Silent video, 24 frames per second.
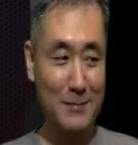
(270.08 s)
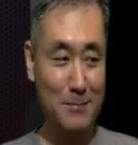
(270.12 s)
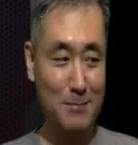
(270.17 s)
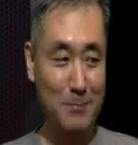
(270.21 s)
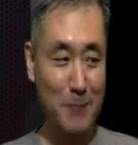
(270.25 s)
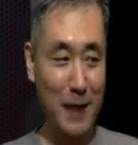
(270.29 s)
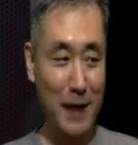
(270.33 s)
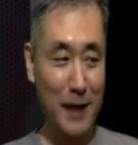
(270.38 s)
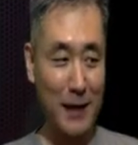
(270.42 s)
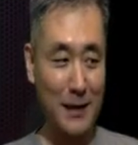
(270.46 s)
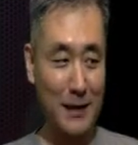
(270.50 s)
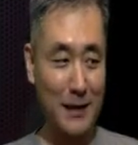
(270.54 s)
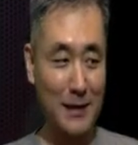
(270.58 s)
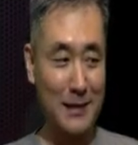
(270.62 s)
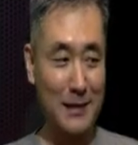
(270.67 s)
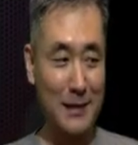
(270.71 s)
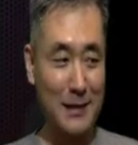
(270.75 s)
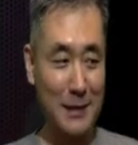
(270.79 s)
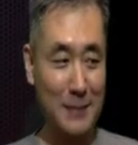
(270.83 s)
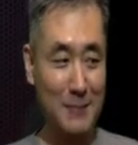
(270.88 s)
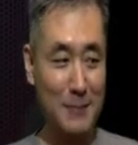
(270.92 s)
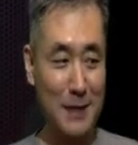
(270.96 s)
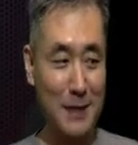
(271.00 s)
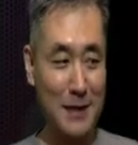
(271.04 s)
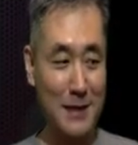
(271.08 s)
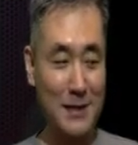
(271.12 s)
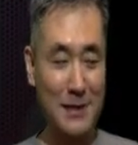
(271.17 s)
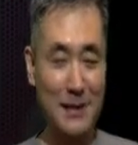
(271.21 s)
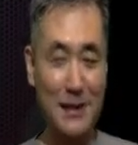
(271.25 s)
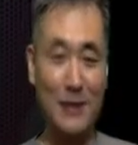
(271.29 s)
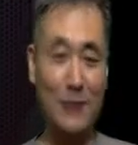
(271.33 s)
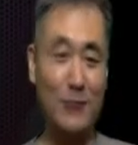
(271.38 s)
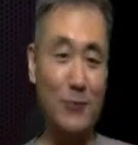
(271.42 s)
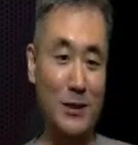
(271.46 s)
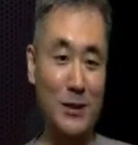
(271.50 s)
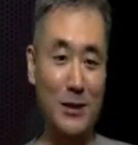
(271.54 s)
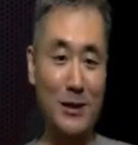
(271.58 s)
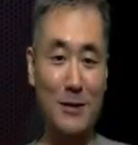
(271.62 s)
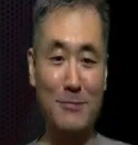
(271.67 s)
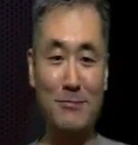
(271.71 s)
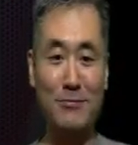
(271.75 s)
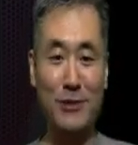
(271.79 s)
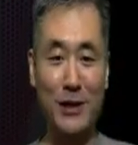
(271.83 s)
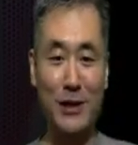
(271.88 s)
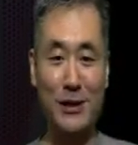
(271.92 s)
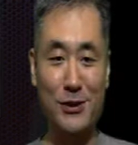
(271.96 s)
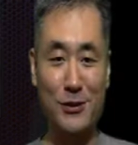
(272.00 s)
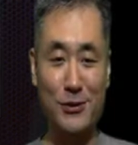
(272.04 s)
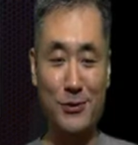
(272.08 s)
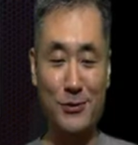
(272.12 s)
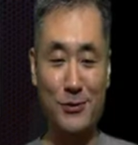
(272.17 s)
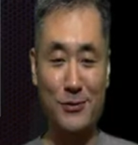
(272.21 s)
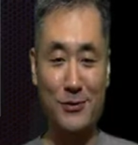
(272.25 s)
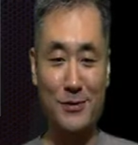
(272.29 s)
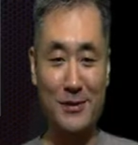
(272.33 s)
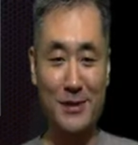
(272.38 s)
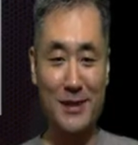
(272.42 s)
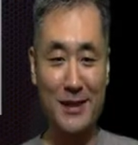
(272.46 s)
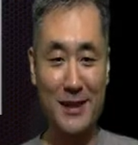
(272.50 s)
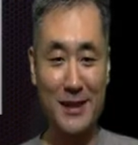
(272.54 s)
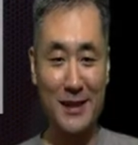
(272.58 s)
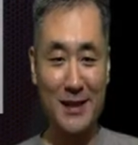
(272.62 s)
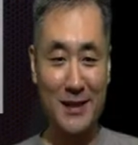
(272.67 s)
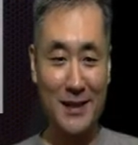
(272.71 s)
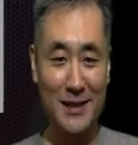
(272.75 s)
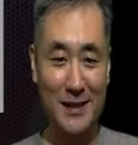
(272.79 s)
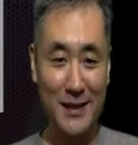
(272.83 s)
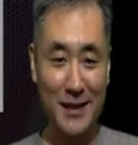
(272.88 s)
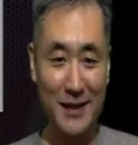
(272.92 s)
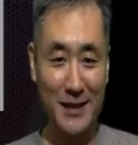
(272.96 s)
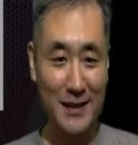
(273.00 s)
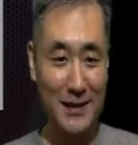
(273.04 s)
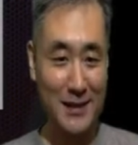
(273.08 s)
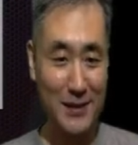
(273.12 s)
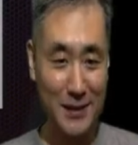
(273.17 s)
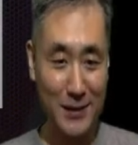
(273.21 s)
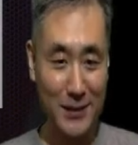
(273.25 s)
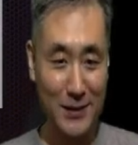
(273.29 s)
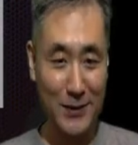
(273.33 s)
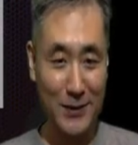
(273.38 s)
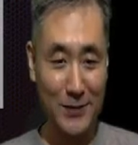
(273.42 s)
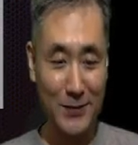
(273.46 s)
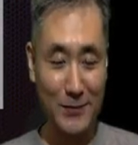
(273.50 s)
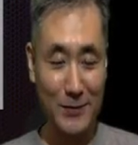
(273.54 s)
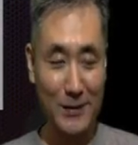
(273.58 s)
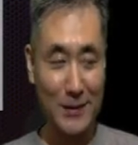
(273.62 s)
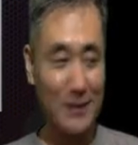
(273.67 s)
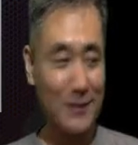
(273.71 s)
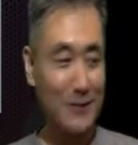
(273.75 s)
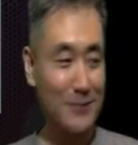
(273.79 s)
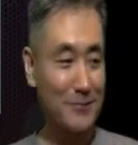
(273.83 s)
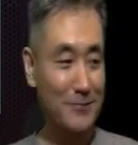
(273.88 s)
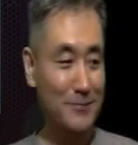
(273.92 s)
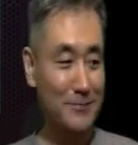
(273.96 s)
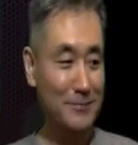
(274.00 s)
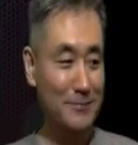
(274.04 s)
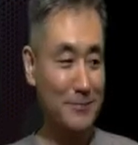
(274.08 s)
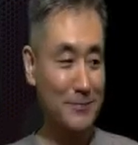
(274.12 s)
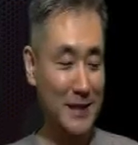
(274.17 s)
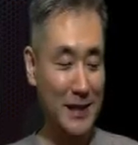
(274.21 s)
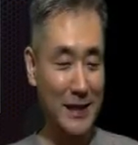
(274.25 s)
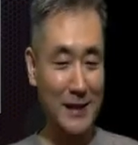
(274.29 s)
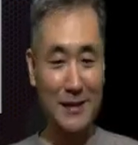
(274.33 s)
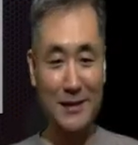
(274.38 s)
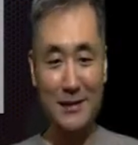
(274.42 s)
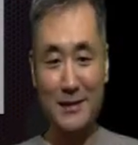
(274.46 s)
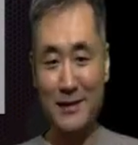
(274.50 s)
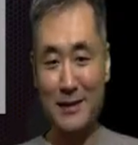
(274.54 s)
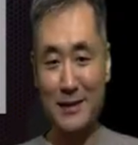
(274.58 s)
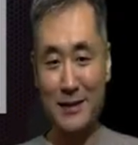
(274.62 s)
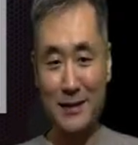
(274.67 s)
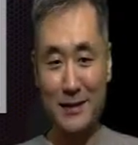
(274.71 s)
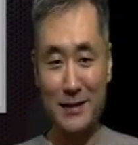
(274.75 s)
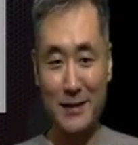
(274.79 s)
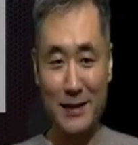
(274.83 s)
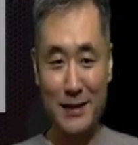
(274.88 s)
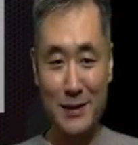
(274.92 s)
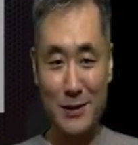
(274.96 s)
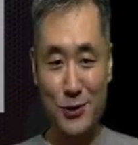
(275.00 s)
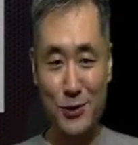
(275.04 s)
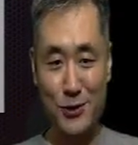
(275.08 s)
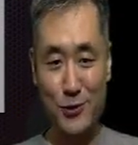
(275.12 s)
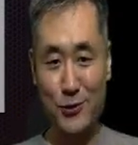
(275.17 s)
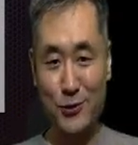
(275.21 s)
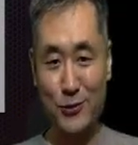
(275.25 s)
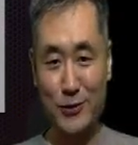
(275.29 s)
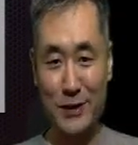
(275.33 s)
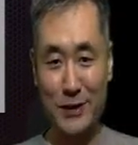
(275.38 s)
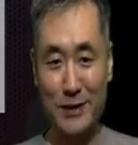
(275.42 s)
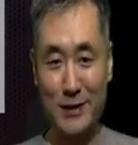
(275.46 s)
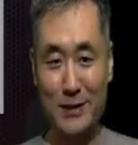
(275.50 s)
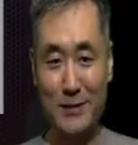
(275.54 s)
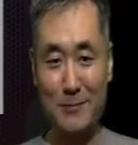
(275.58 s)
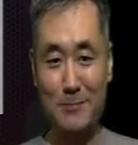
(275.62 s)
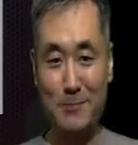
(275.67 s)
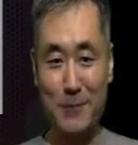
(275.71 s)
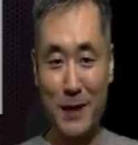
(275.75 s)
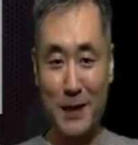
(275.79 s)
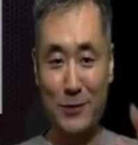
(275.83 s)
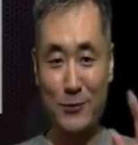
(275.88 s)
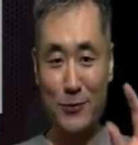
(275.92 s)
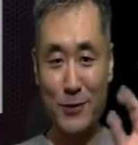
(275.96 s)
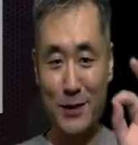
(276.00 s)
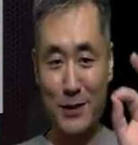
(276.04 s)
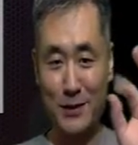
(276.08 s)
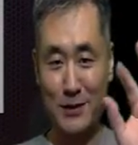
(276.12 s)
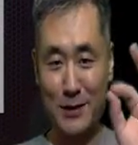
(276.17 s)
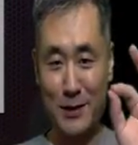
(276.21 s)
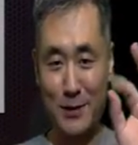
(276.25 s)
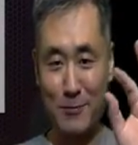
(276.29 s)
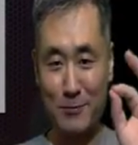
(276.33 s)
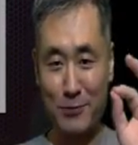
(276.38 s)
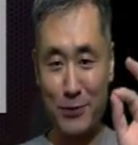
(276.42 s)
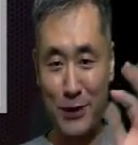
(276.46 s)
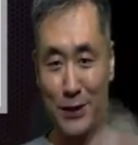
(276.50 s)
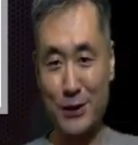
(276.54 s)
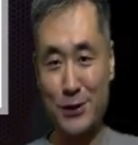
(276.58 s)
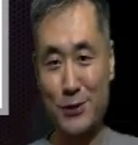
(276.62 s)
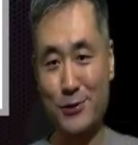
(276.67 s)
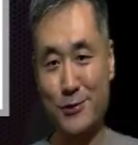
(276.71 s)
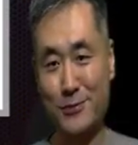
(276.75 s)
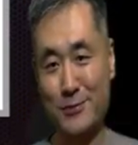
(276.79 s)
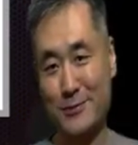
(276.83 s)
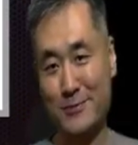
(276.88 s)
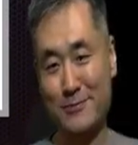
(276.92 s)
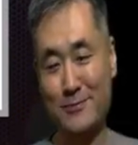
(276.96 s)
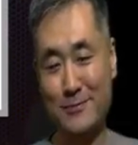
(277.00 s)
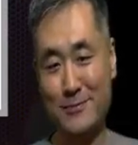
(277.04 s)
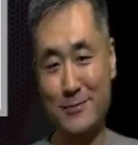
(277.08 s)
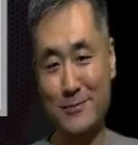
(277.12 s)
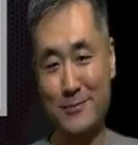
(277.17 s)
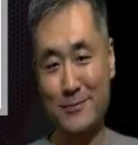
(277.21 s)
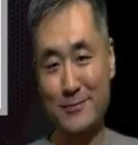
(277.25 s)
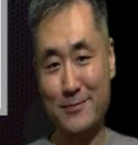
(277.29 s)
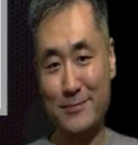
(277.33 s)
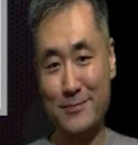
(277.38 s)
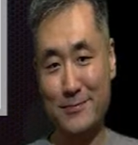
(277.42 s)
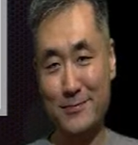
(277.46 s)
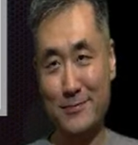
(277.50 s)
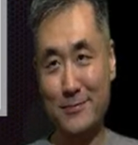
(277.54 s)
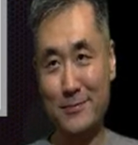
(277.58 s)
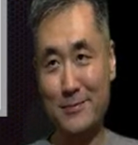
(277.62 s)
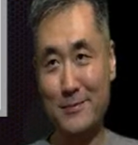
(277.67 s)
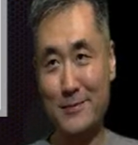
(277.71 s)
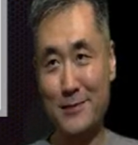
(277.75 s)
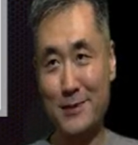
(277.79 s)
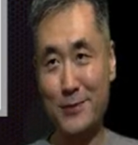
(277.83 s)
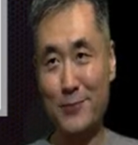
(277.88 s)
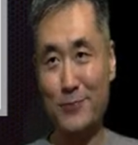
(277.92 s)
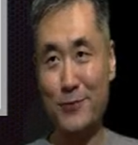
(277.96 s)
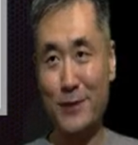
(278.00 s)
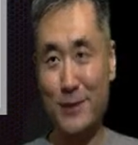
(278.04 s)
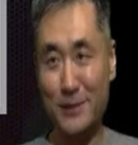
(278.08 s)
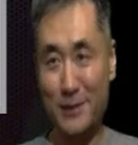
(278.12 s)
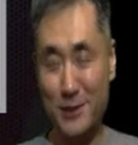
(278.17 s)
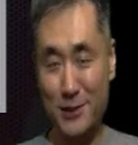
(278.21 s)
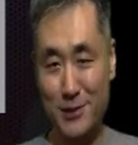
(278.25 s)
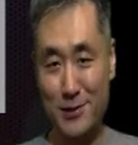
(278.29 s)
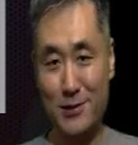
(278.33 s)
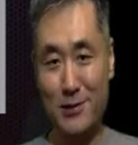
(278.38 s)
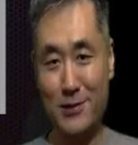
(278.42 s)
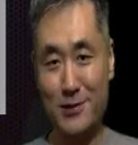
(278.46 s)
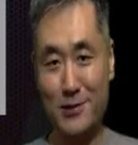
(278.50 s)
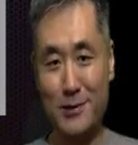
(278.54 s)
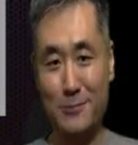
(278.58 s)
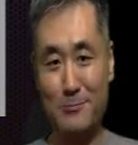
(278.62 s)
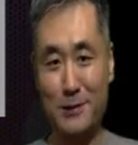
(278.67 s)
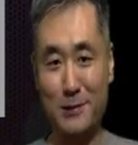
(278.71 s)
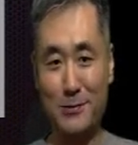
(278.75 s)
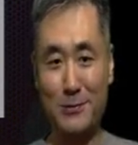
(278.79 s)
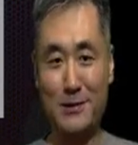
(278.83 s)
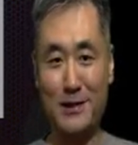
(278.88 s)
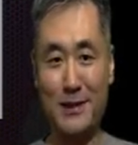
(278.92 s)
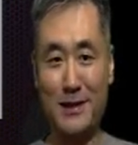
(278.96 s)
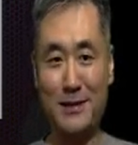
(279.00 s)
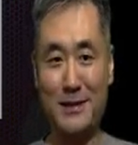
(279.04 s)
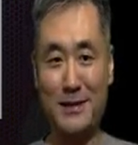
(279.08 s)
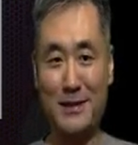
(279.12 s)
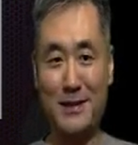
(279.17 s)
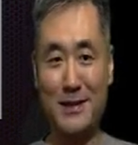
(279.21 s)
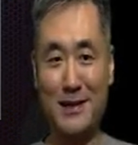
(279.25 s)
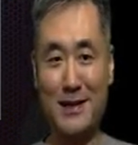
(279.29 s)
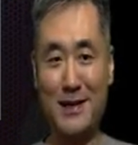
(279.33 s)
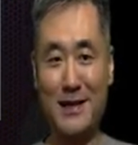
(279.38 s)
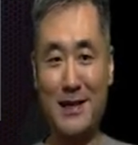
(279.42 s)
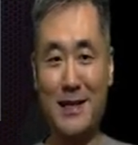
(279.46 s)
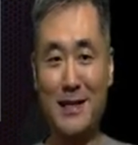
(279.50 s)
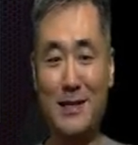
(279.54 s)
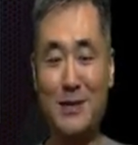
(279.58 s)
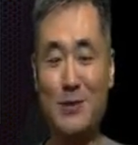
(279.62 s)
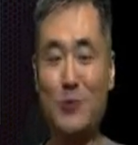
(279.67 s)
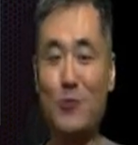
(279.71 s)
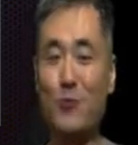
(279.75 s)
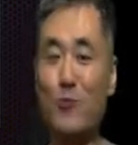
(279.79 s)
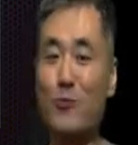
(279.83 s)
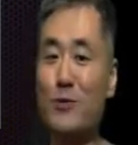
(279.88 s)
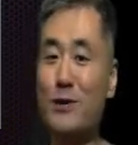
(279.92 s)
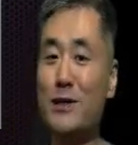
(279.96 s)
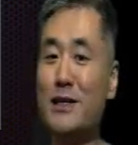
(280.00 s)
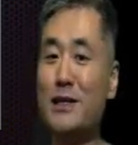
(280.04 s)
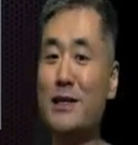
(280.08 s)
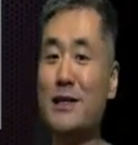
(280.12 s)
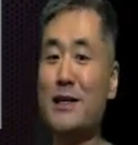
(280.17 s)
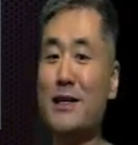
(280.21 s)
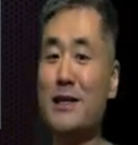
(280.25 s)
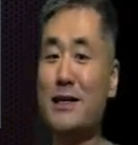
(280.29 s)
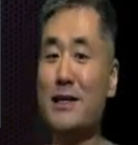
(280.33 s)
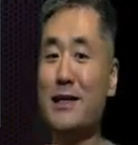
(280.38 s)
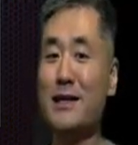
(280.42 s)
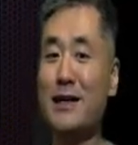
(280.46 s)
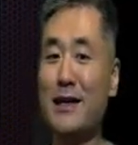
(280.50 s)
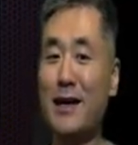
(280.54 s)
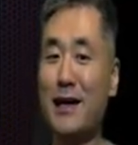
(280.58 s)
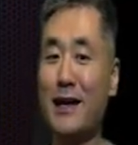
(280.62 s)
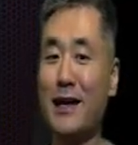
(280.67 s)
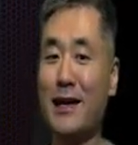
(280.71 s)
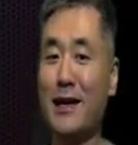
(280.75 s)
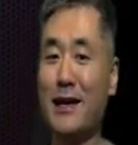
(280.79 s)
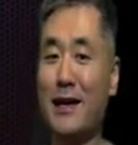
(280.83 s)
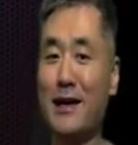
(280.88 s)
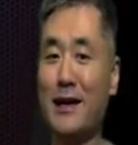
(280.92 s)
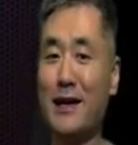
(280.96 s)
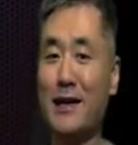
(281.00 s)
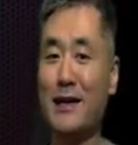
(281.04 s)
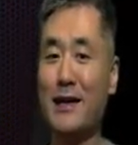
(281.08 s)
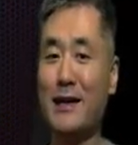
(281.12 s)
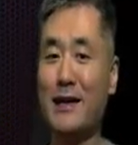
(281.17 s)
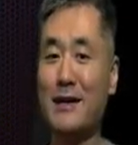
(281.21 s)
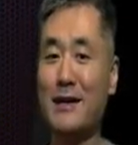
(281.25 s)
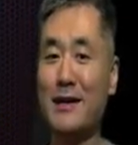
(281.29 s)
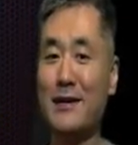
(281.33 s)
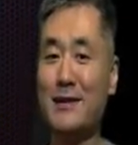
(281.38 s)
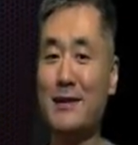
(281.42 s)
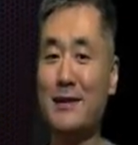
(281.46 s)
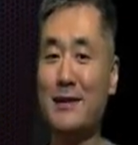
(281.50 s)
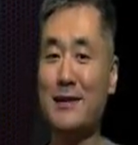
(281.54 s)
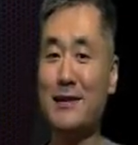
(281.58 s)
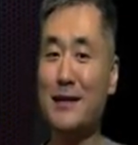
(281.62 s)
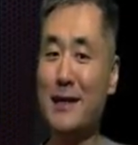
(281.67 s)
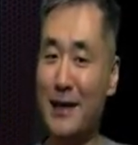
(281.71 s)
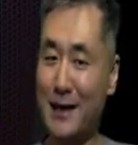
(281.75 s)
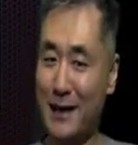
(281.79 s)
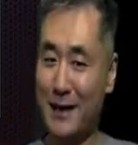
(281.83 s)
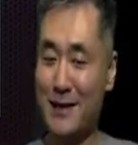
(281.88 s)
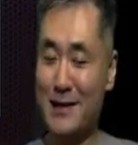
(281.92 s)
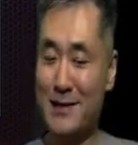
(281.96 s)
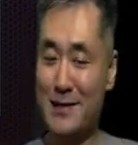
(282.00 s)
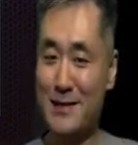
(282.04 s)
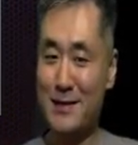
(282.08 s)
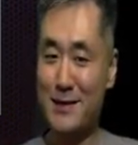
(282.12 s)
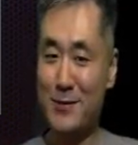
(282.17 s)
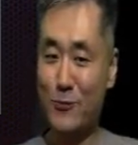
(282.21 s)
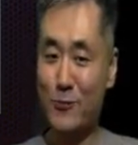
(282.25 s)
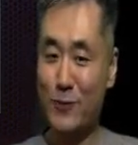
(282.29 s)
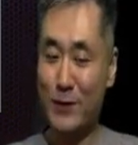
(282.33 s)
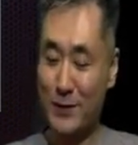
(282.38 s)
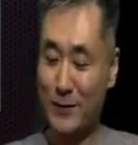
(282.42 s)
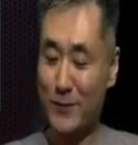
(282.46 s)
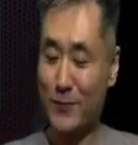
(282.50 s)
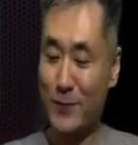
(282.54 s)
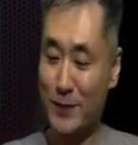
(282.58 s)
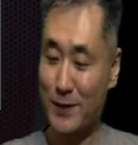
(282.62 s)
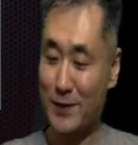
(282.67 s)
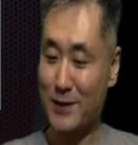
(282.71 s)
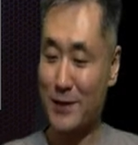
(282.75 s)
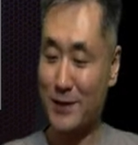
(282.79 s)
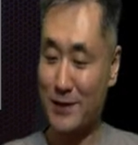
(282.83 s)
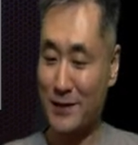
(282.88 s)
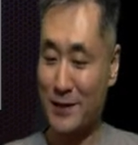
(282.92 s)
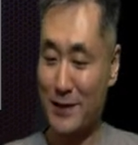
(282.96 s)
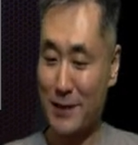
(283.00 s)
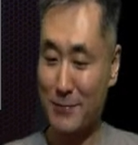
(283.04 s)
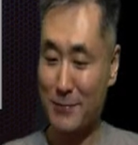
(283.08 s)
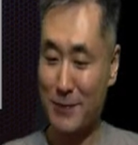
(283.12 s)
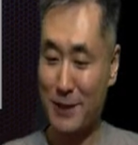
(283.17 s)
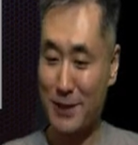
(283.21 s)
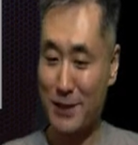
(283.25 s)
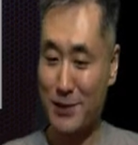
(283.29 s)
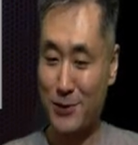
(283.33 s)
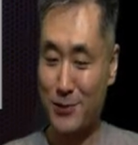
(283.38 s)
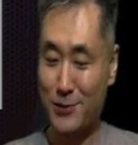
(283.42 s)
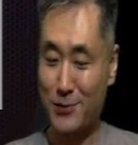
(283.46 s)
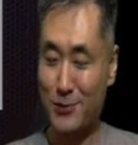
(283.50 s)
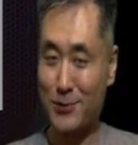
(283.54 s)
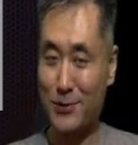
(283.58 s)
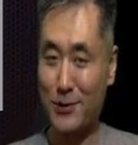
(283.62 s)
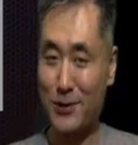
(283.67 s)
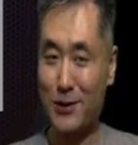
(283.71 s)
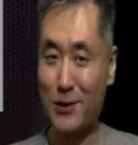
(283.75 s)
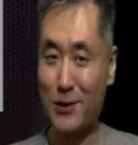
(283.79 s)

pain in deep inside with compression, and nerve tingling and shooting, pain with compression. So we just learned about that. So we can guess with the physical examination